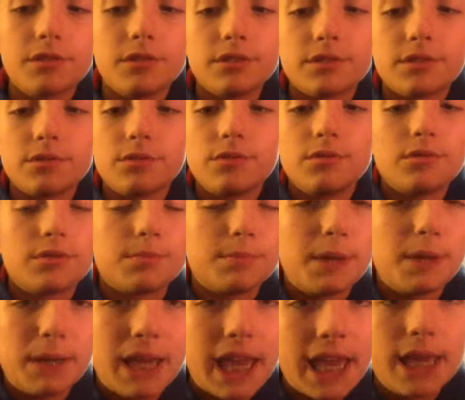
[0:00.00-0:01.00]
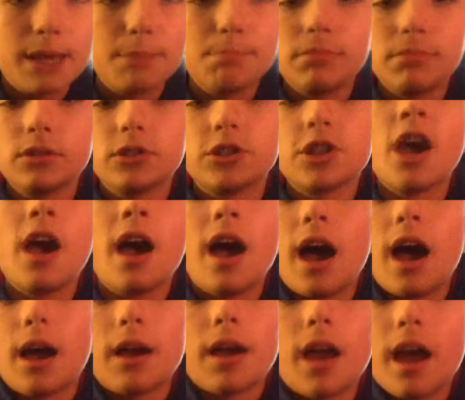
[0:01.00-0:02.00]
crystals, maybe ambush.
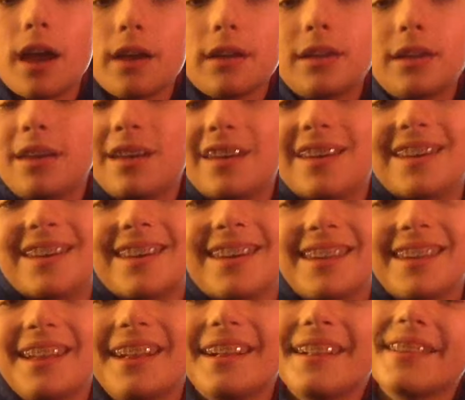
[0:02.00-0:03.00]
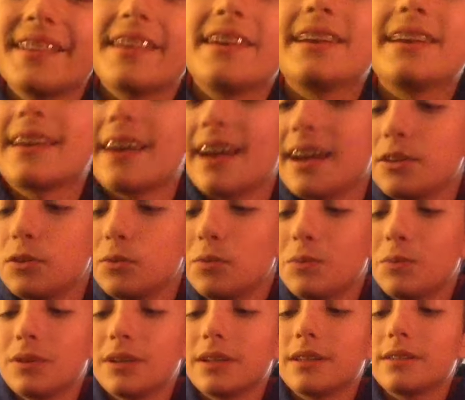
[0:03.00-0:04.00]
I, I like I don't
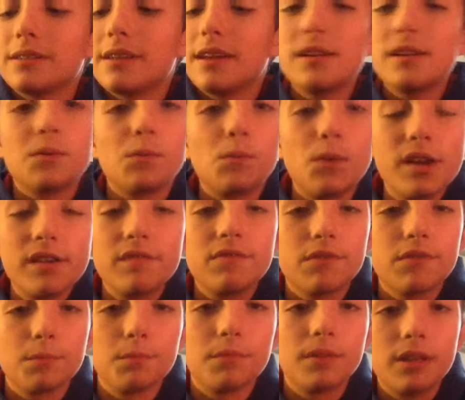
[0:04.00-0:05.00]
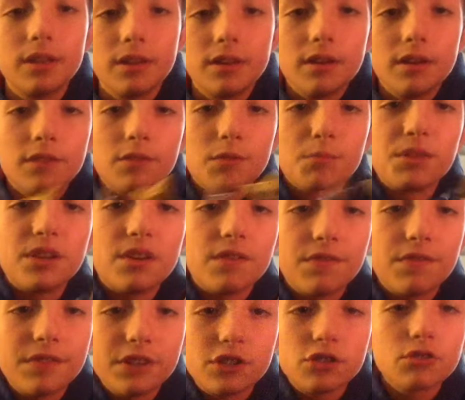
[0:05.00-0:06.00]
want to take away from from the
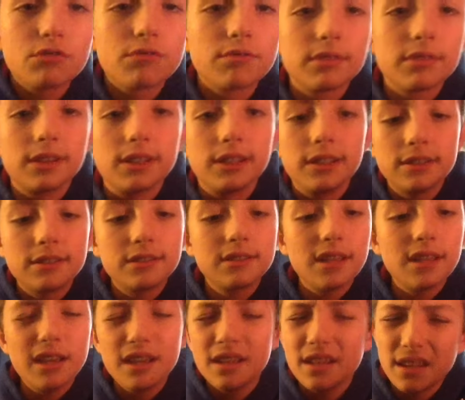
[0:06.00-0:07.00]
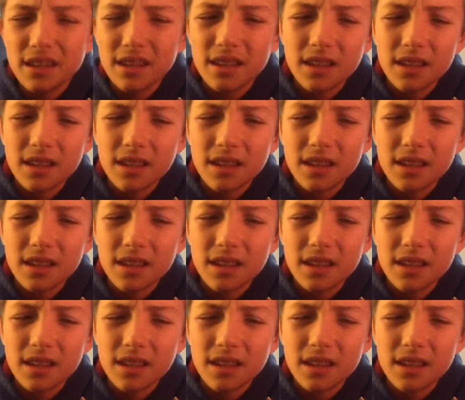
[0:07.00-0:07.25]
official release date.